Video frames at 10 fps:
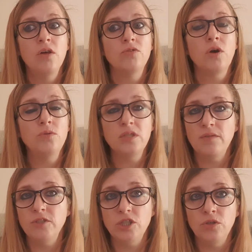those
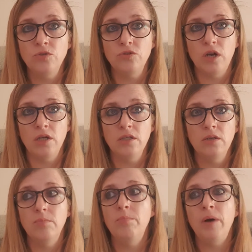7 children,
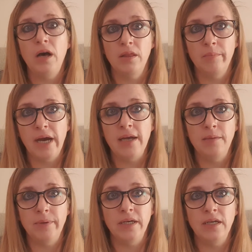bar the
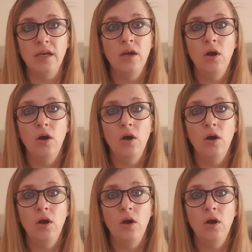baby,